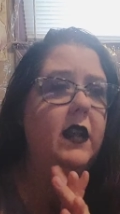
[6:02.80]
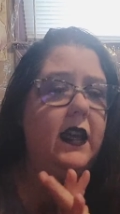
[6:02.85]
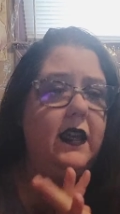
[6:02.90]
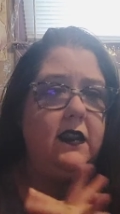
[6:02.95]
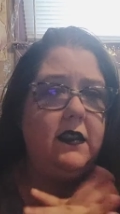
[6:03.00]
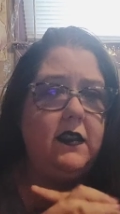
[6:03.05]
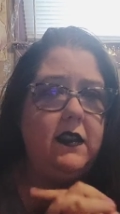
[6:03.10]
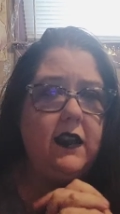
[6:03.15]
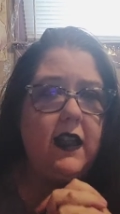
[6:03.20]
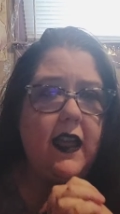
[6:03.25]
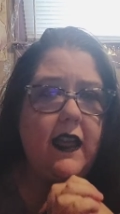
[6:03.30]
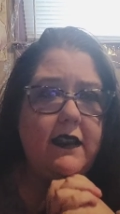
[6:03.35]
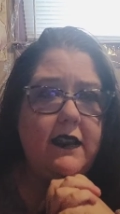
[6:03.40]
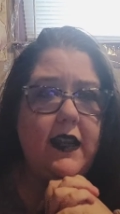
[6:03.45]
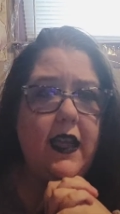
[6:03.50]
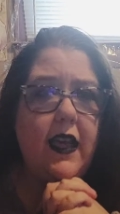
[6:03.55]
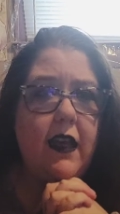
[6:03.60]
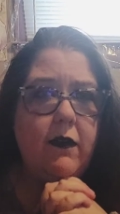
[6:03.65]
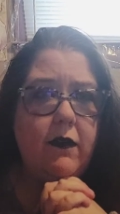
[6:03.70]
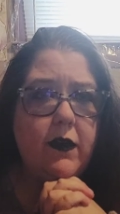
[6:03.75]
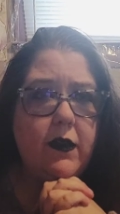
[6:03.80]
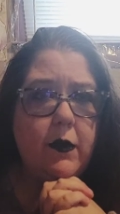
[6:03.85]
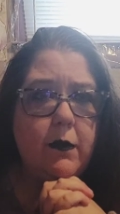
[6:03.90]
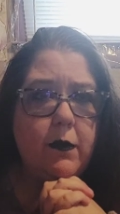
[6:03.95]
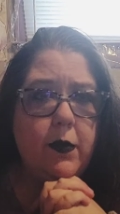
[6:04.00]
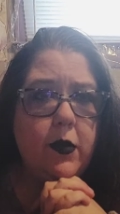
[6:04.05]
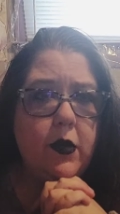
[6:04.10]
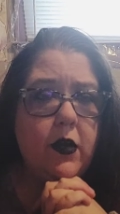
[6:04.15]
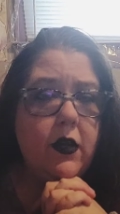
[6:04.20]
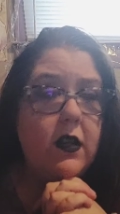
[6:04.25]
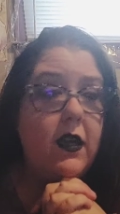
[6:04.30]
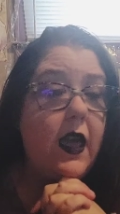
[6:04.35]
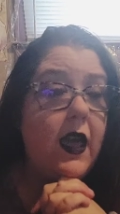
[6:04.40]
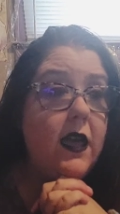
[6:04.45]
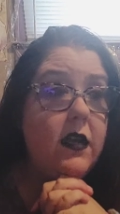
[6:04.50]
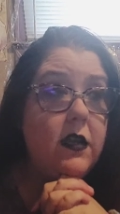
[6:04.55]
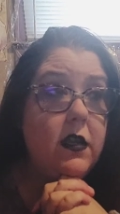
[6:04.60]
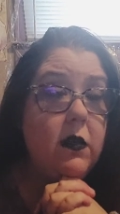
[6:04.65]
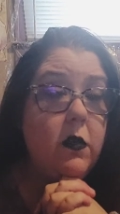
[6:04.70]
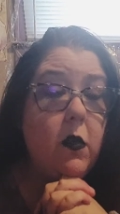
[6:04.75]
like the last half of the book.
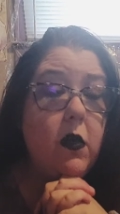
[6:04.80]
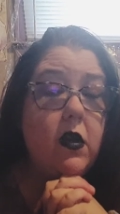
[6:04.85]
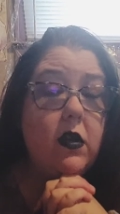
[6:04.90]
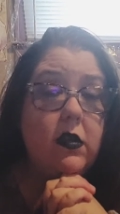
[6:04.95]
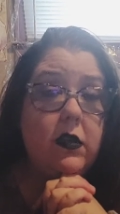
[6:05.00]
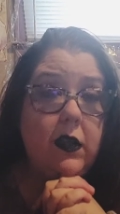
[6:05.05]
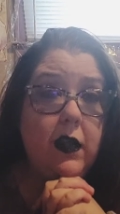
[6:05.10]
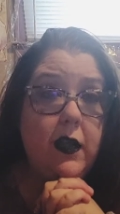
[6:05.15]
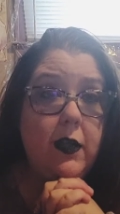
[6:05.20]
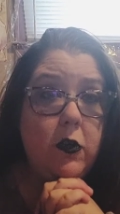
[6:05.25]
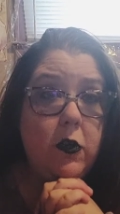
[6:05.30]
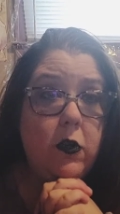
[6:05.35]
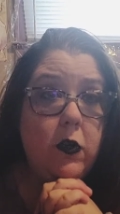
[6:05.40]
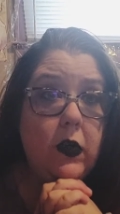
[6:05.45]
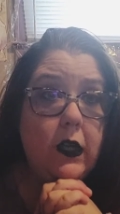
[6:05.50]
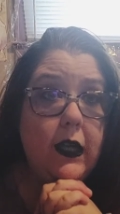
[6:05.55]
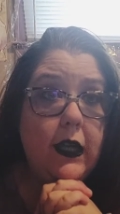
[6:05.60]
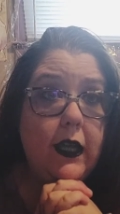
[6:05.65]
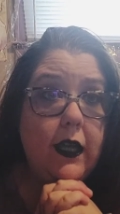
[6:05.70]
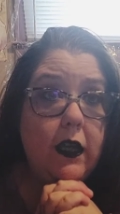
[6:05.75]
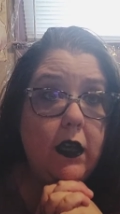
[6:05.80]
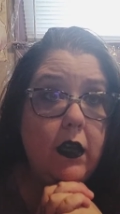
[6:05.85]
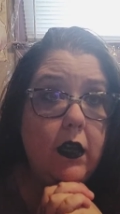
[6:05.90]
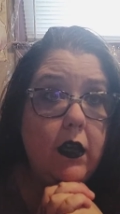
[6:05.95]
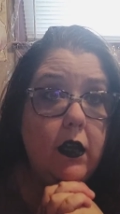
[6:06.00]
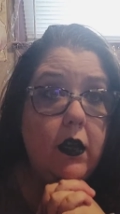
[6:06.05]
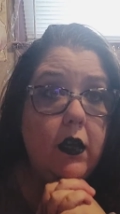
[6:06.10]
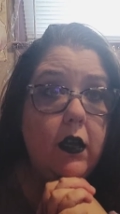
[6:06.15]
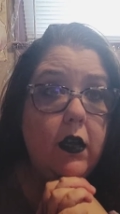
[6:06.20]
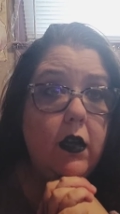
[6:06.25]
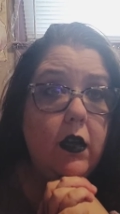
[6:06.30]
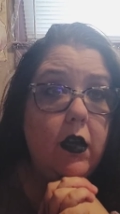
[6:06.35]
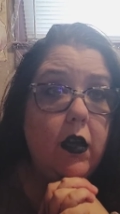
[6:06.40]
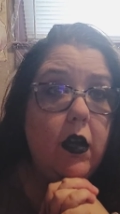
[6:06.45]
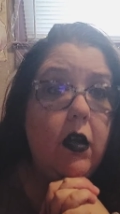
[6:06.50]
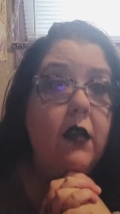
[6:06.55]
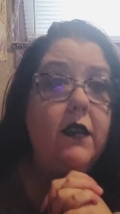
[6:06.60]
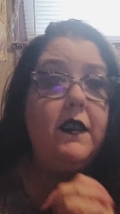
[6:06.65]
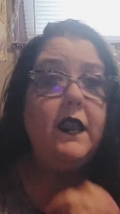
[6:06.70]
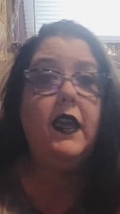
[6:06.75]
And you are literally
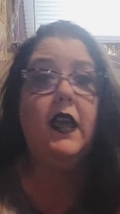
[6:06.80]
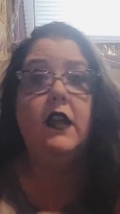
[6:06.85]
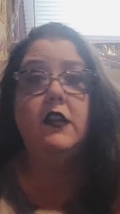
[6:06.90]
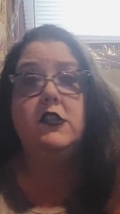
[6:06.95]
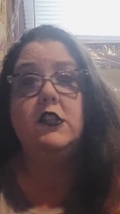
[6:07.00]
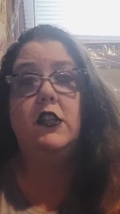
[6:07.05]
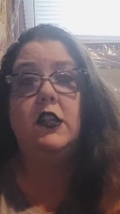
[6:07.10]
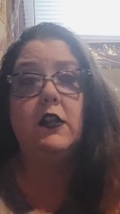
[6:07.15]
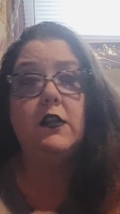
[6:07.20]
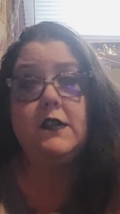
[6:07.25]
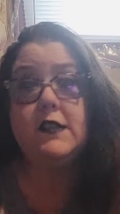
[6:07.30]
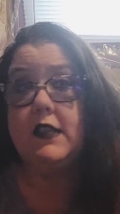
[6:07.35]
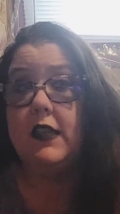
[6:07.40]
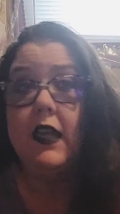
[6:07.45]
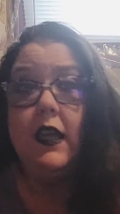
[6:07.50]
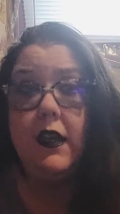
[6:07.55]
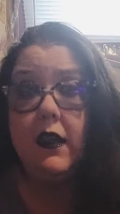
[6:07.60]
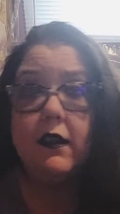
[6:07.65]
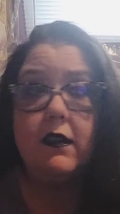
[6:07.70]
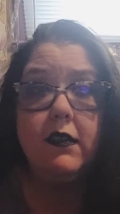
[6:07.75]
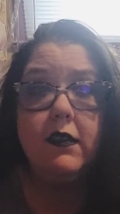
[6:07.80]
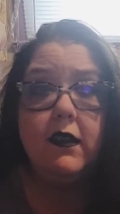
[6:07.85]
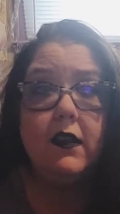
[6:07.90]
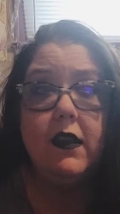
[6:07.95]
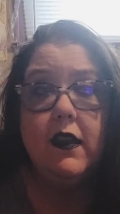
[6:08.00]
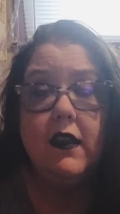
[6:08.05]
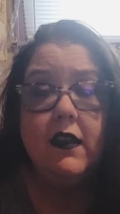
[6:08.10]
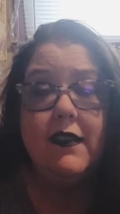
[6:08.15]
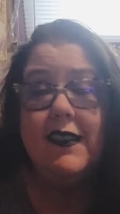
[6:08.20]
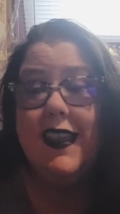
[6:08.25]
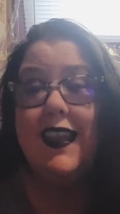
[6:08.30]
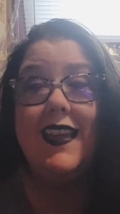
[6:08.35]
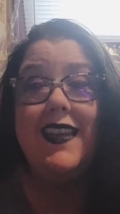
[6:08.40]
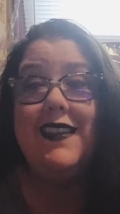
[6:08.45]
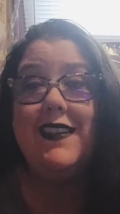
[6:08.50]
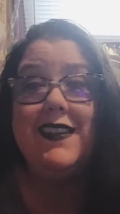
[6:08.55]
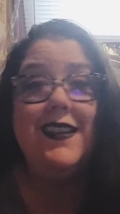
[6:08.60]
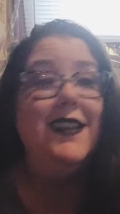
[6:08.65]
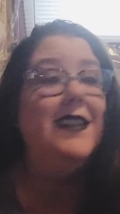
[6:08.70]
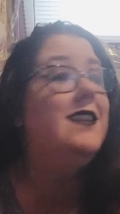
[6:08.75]
on the edge of your seat. The
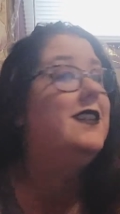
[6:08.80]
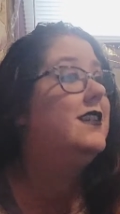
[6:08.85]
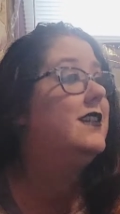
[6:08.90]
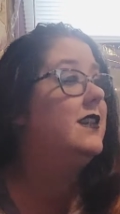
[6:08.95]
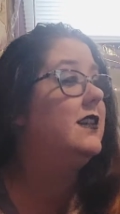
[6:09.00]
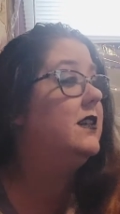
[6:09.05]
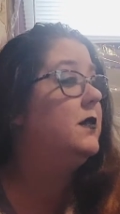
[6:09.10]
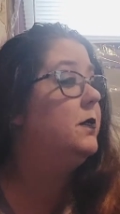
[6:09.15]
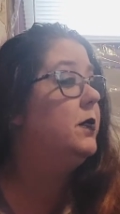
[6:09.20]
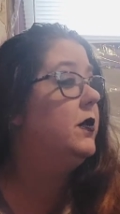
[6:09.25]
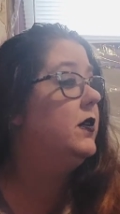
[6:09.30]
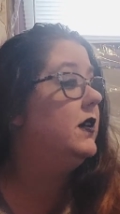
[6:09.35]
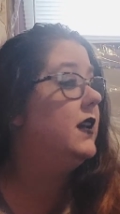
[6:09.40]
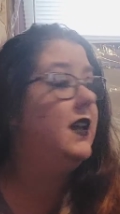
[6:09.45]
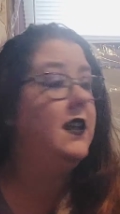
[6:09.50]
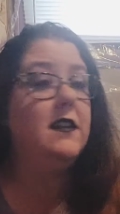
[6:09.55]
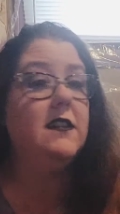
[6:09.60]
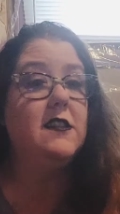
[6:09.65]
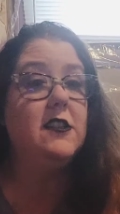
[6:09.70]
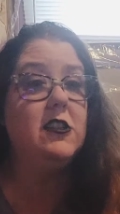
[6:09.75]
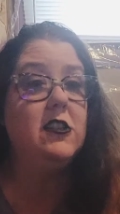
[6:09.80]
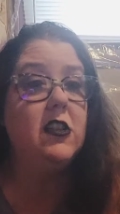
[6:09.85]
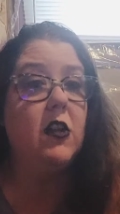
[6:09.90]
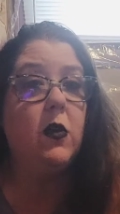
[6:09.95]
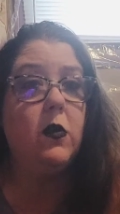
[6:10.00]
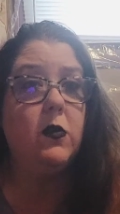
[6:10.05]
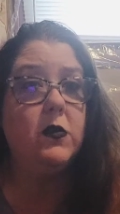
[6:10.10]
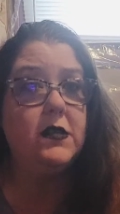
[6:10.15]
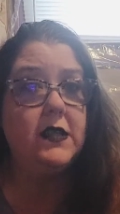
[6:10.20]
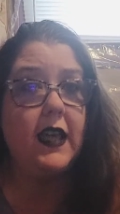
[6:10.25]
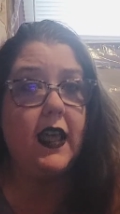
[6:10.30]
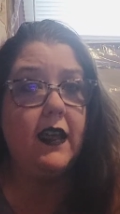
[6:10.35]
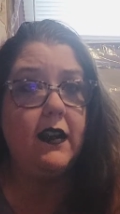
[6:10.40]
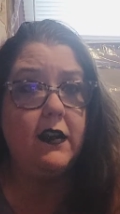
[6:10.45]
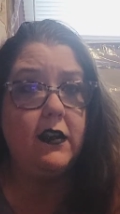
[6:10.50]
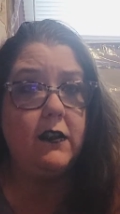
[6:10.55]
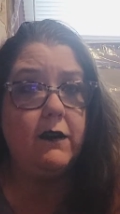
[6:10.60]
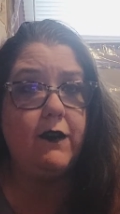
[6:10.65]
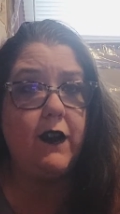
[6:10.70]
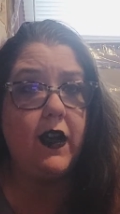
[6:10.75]
ending to this book is so
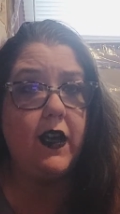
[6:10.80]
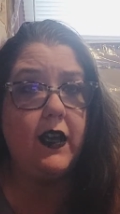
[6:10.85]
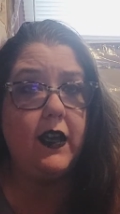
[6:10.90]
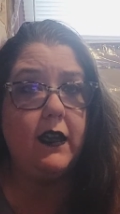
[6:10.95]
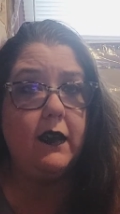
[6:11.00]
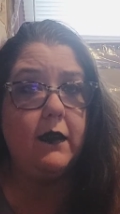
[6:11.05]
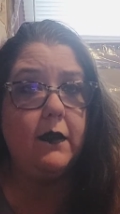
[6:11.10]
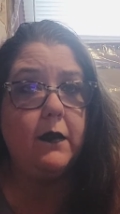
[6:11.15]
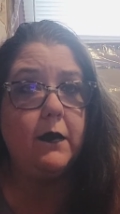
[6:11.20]
satisfying.